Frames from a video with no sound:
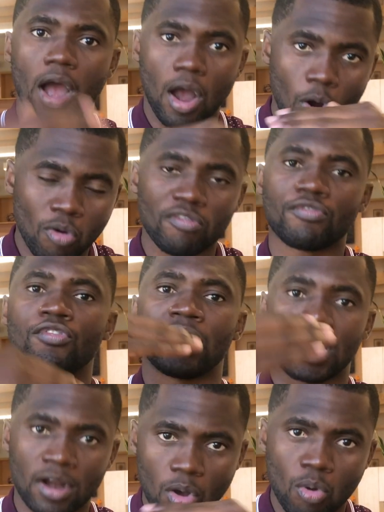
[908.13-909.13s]
over
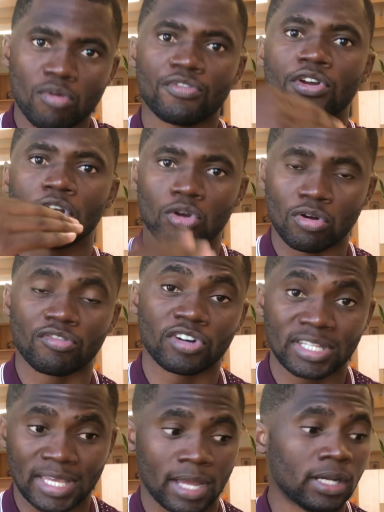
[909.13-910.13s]
and over and over
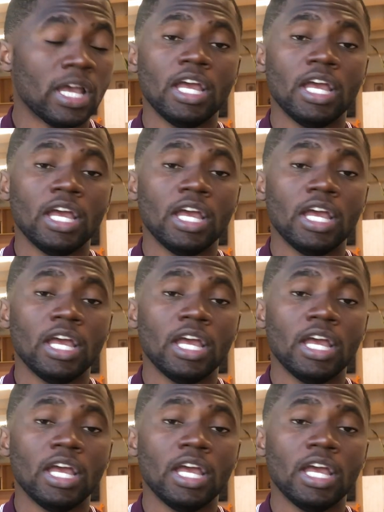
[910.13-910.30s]
again,